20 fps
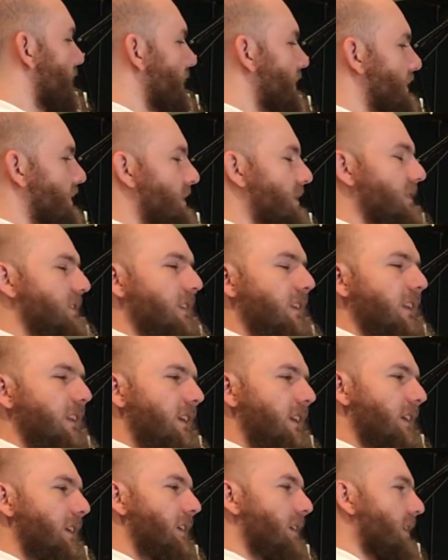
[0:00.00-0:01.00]

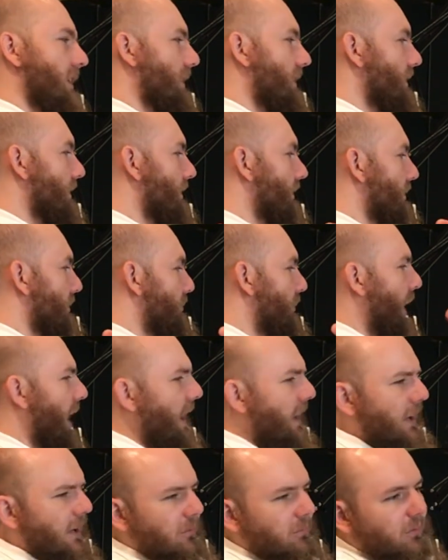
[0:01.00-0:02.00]
distilling
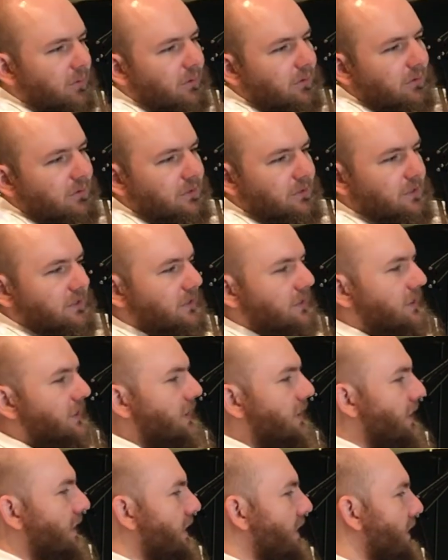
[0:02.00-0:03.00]
pineapple,
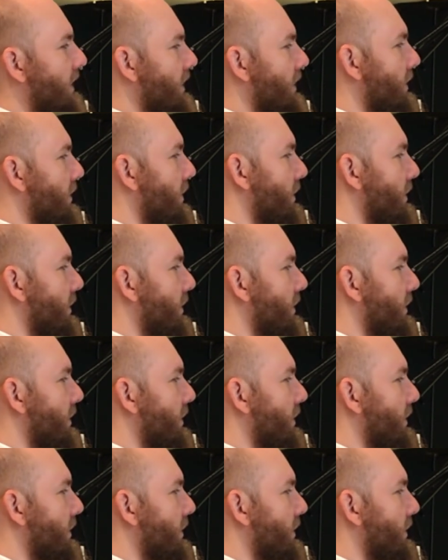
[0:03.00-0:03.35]
distilling,